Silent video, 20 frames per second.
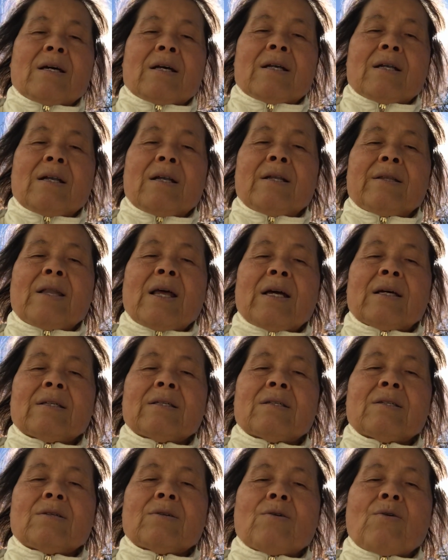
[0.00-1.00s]

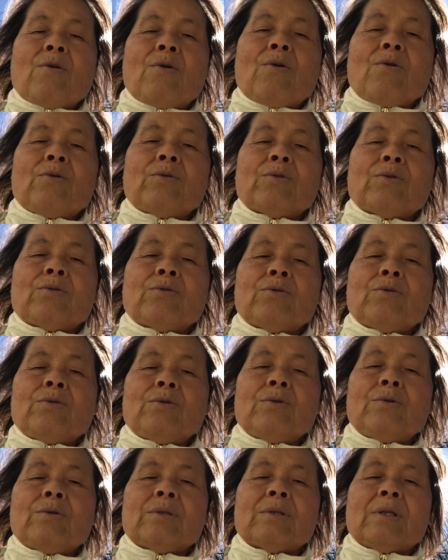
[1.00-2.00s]
Next, go
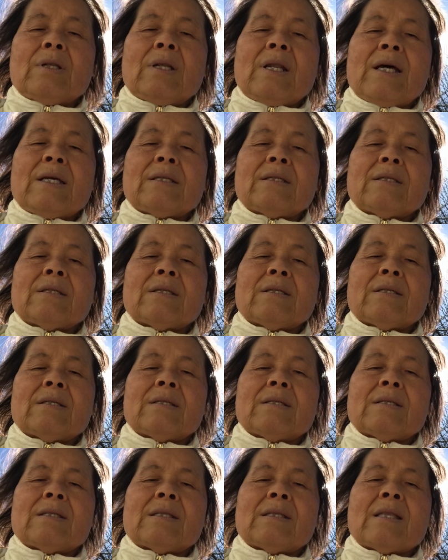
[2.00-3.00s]
to
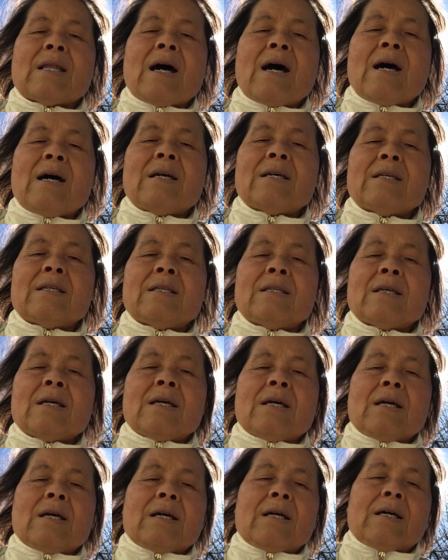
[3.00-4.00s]
lesson 9
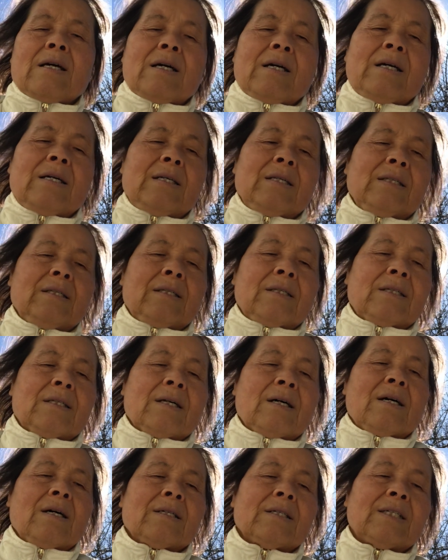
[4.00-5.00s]
is
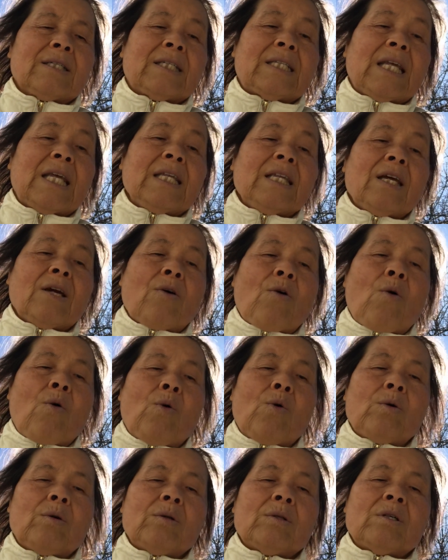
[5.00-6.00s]
a city
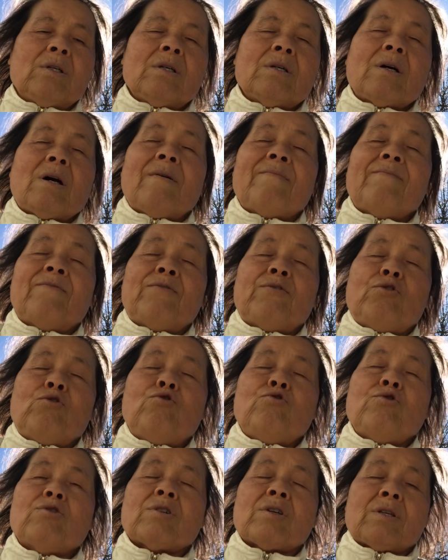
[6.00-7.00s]
called
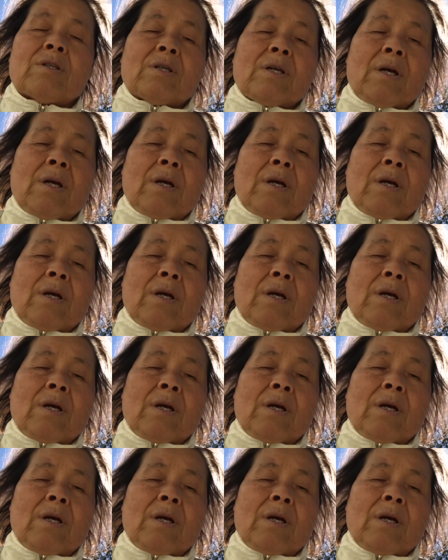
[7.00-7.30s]
confusion